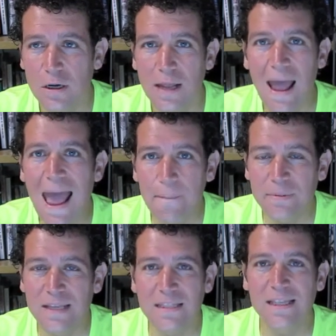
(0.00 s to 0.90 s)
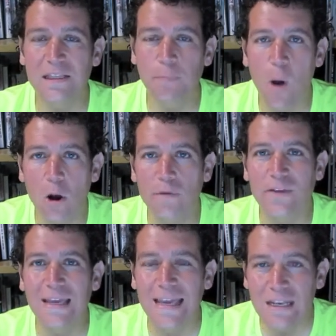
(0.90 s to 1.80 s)
It happens. That's that's part of
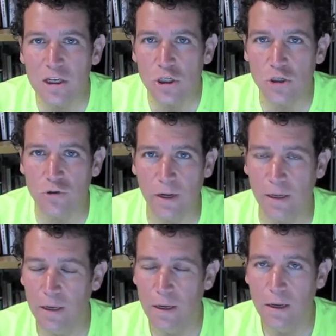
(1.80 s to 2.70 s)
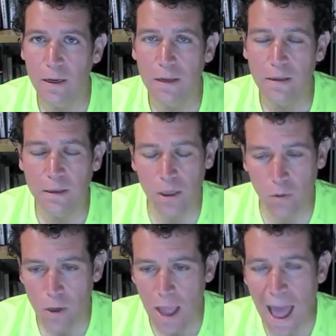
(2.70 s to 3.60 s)
the industry.
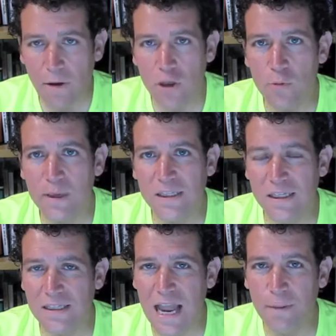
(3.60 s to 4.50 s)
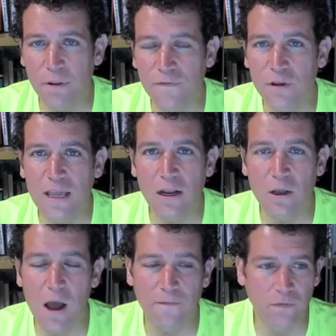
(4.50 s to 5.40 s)
So how can you be sustainable if you're
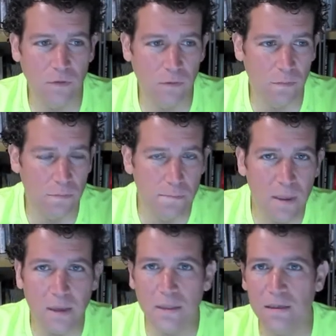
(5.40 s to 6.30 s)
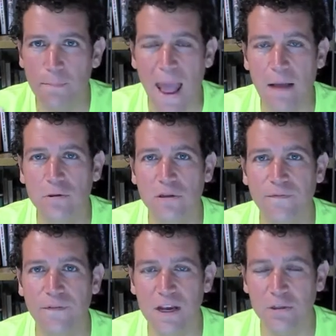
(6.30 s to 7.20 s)
killing off millions of pounds of
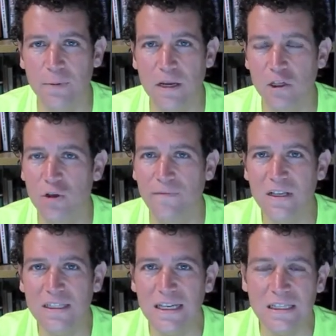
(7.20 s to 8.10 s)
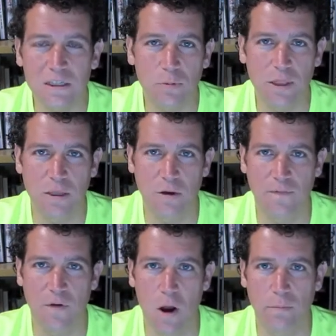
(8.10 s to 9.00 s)
fish because you have diseases within your
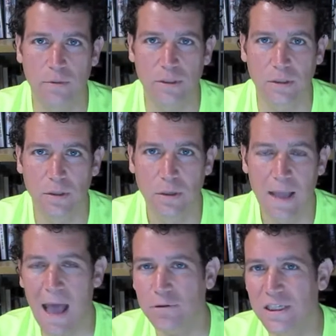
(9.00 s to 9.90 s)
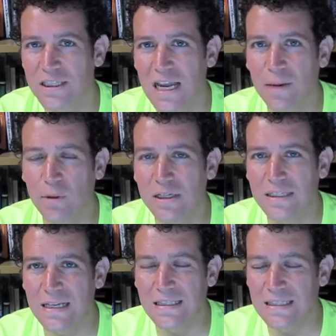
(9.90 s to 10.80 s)
farms? How sustainable
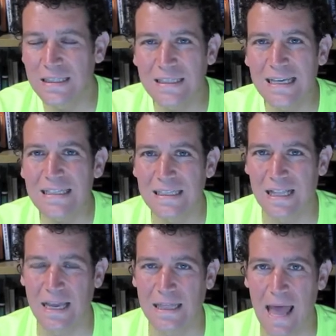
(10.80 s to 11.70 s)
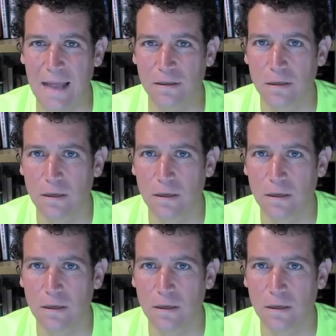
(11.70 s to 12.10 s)
is, is diseases like that?